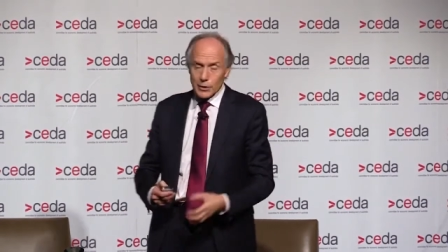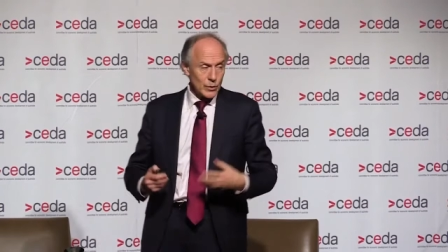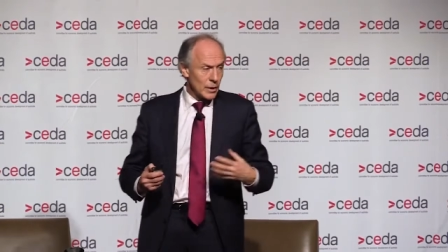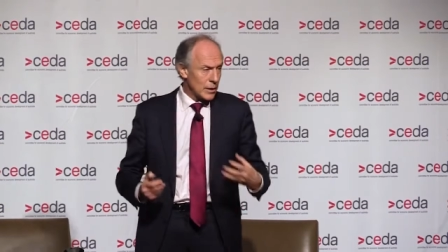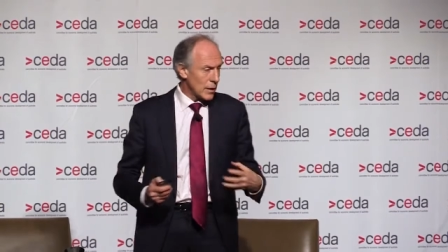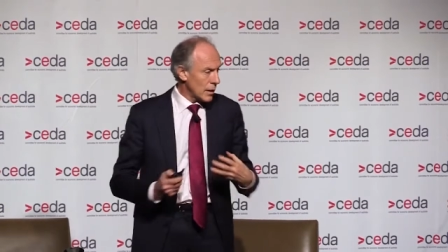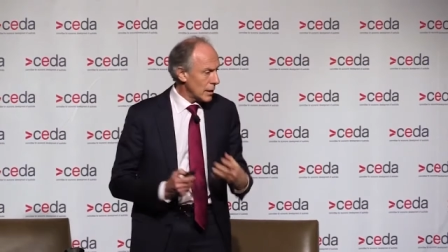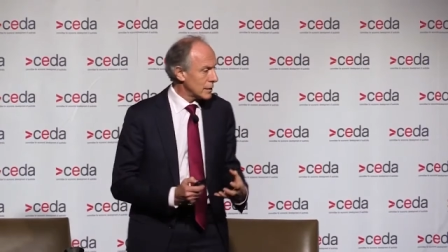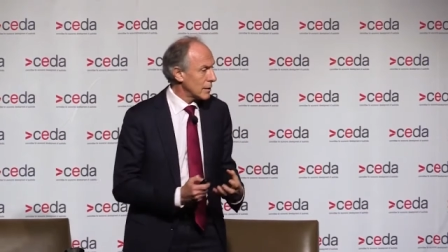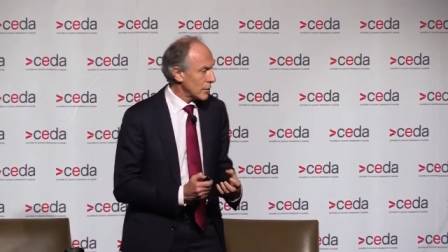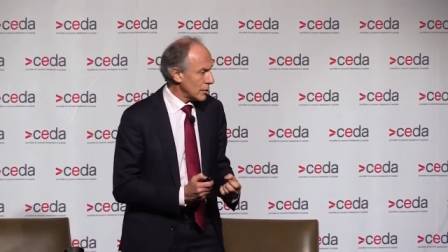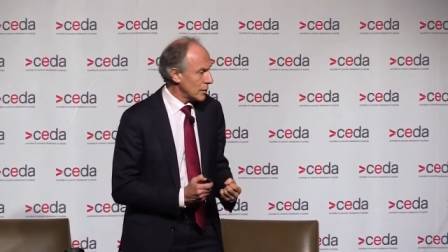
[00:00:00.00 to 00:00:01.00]
You need a high
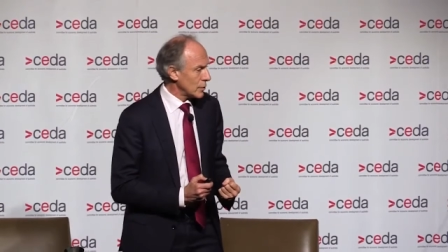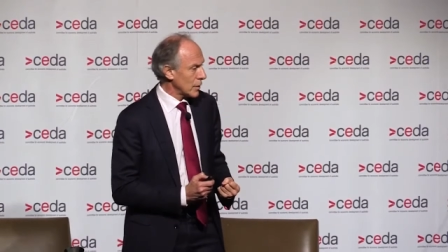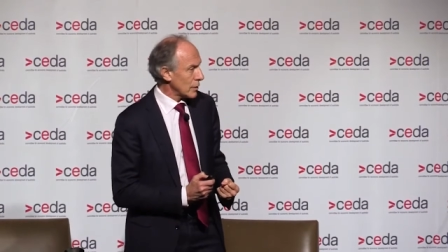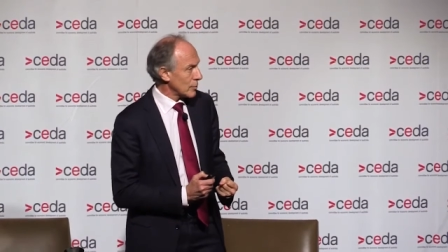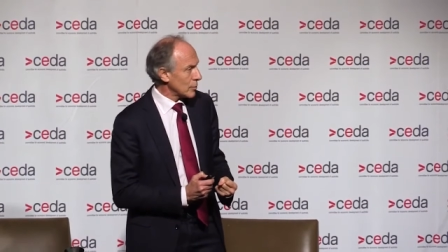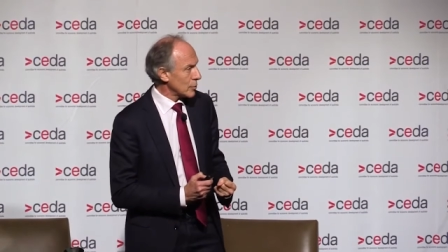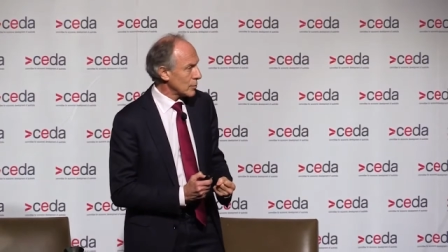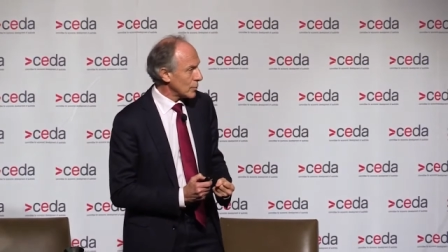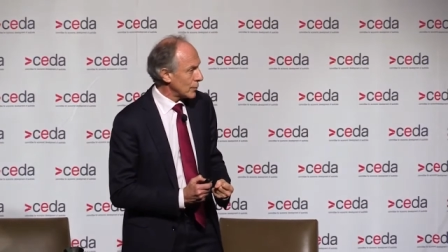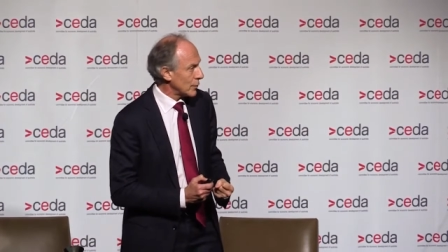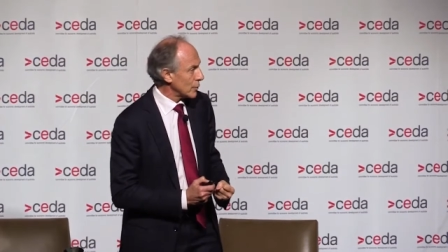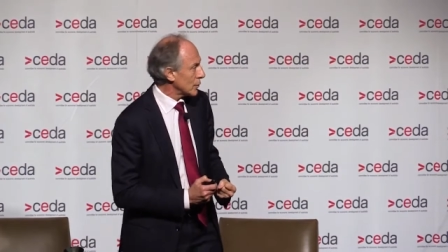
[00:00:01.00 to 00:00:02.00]
density
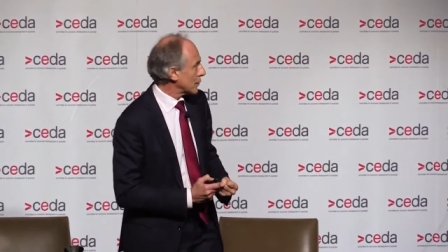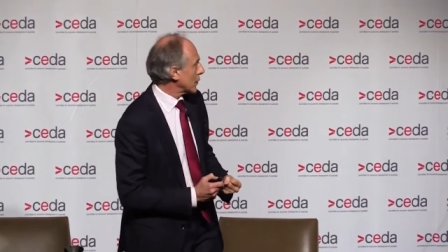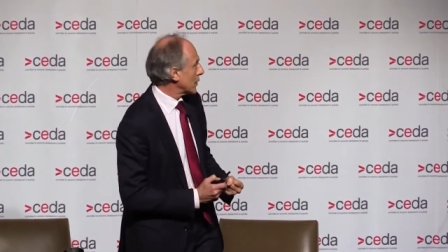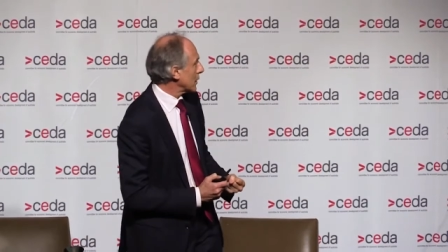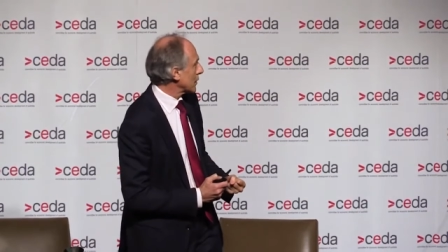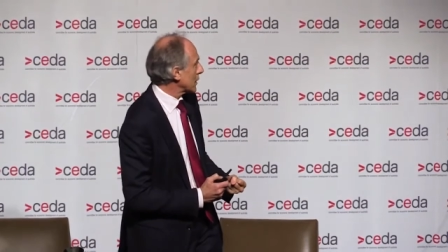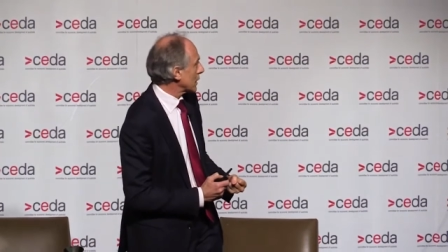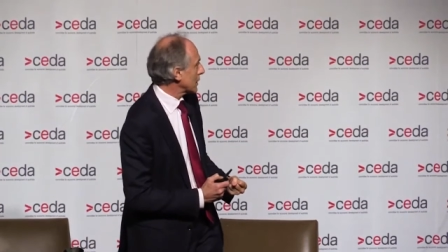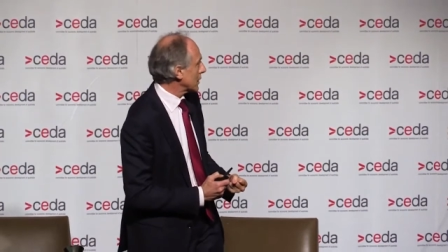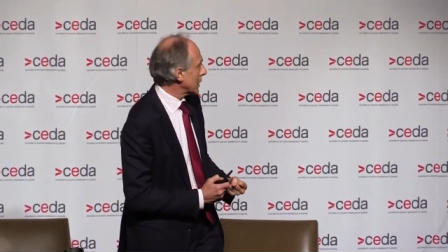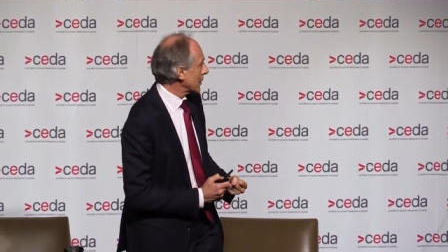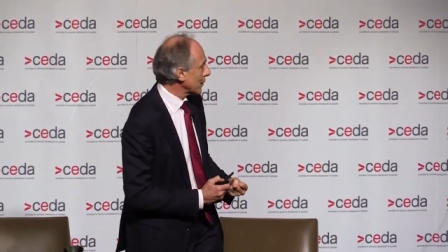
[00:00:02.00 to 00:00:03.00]
transportable fuel for things
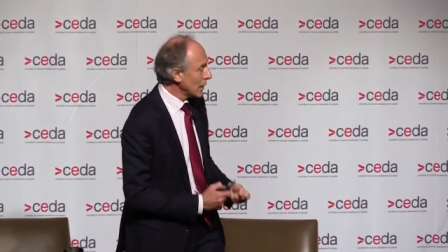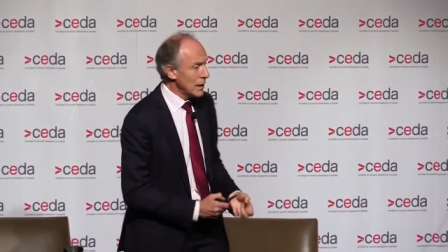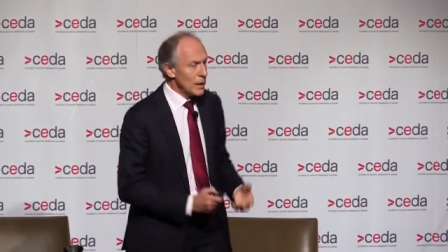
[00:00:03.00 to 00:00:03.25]
like that.